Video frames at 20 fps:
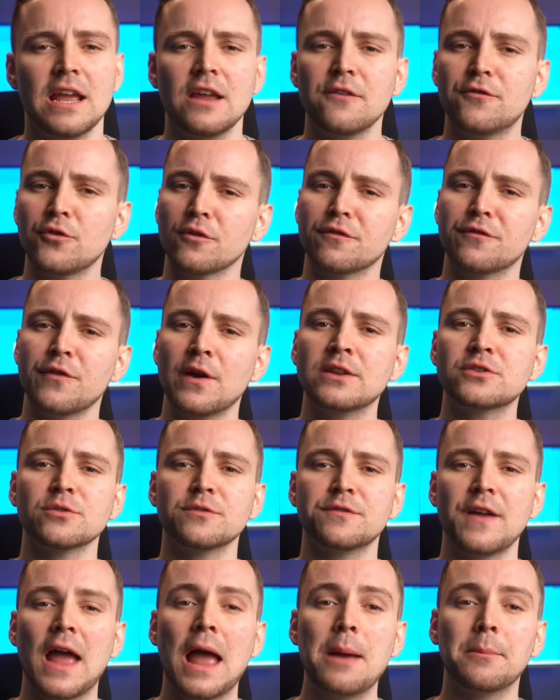If your friends or
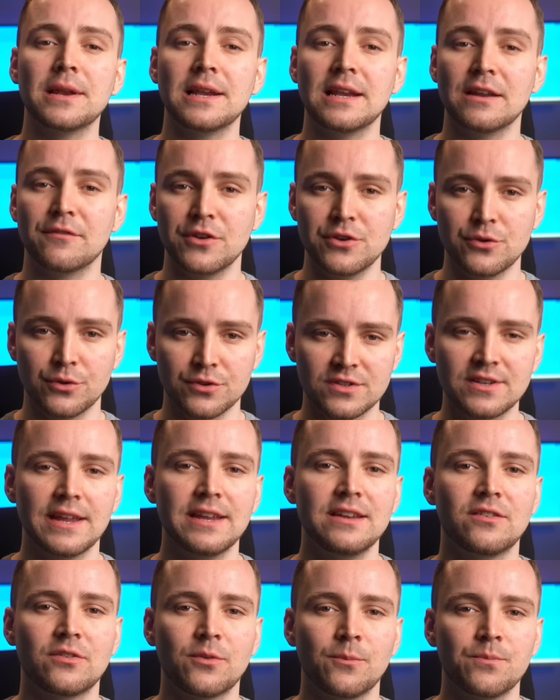family live in your
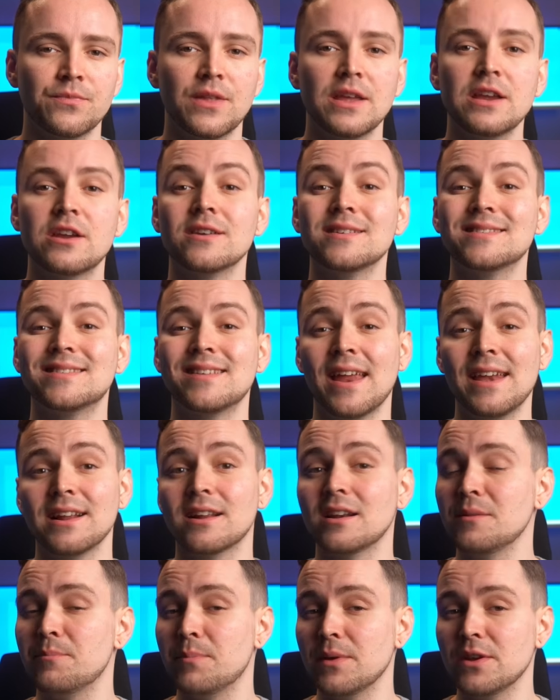state, they can
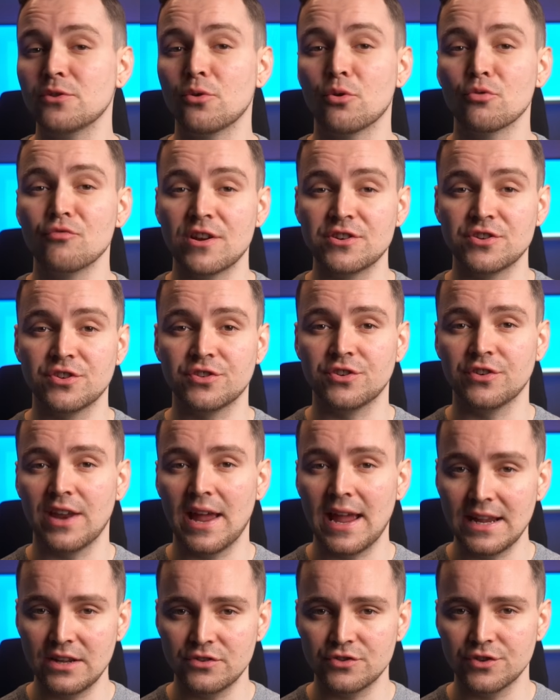technically be your registered
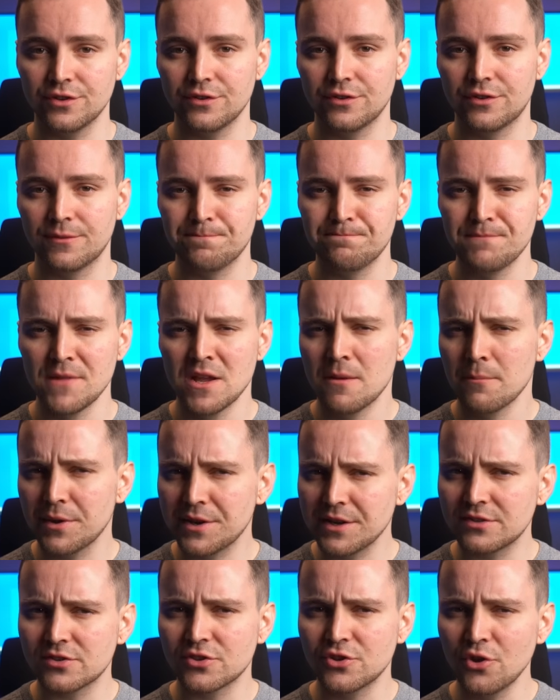agent, but
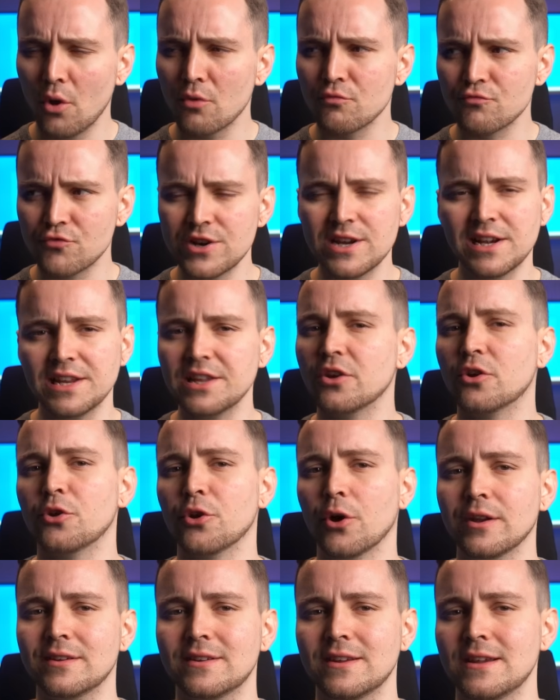it's not really a good
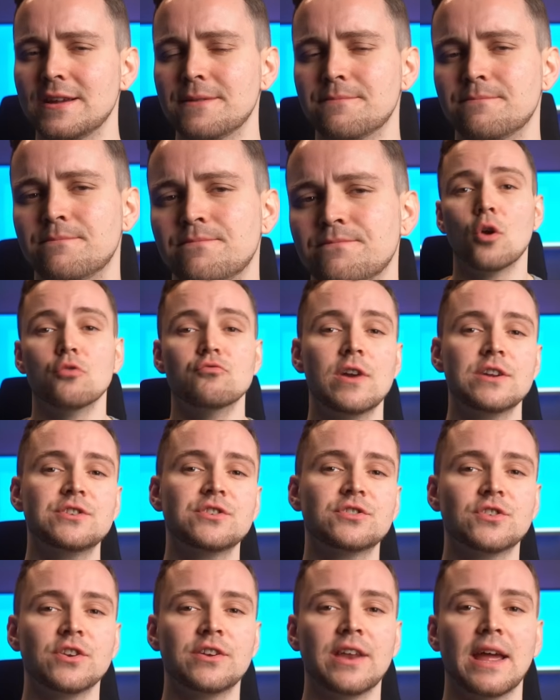idea.
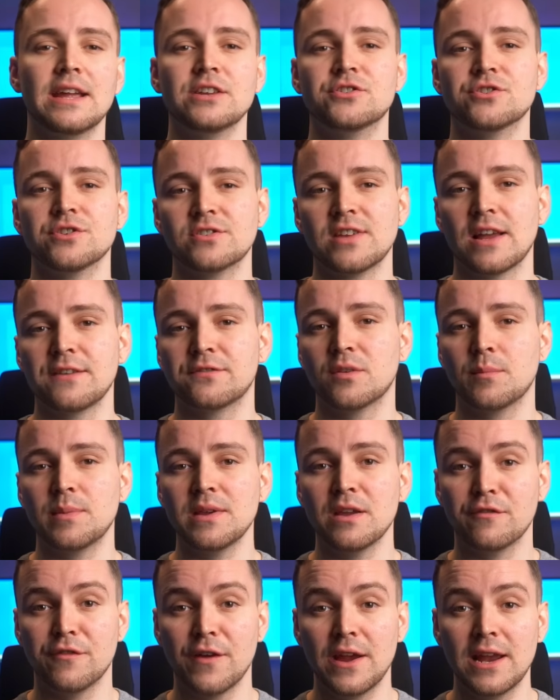Registered agents have to
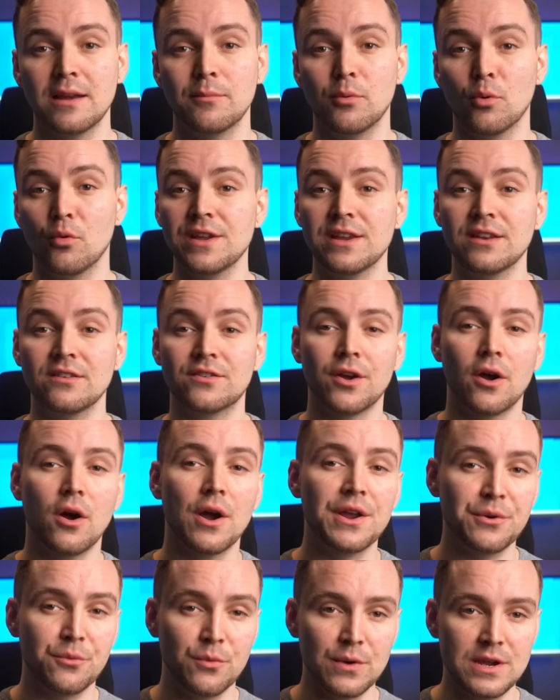be available the
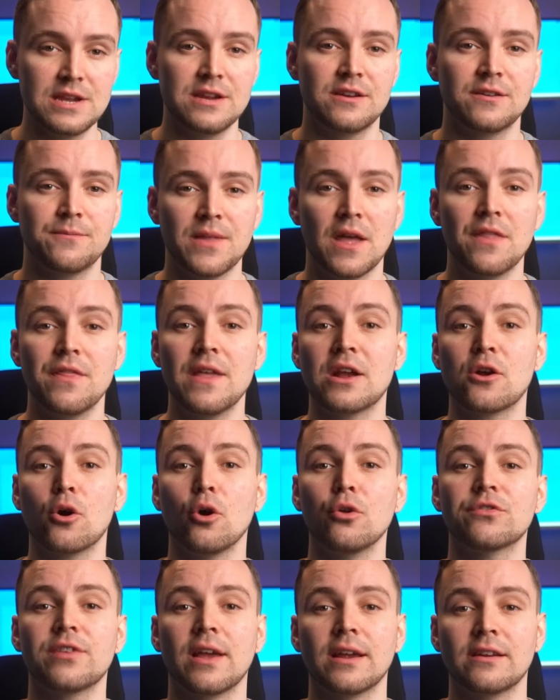entire week, and their
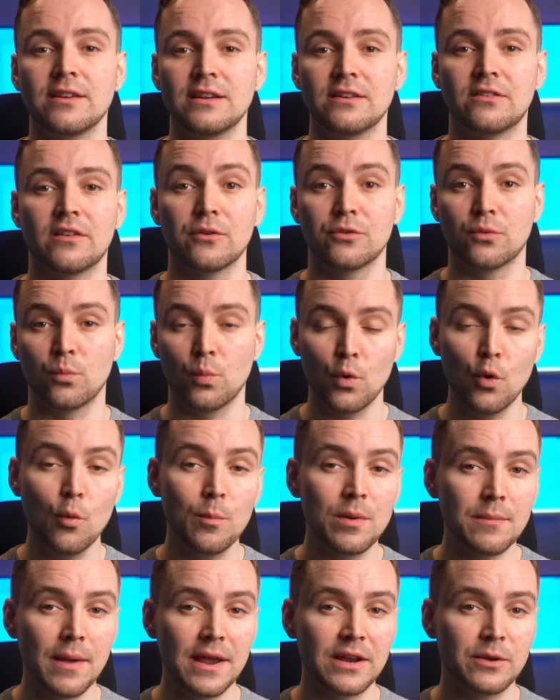contact details will
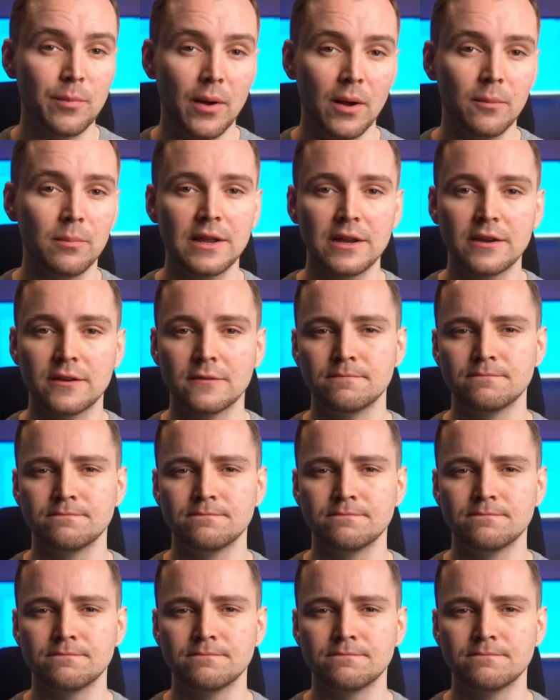be made public.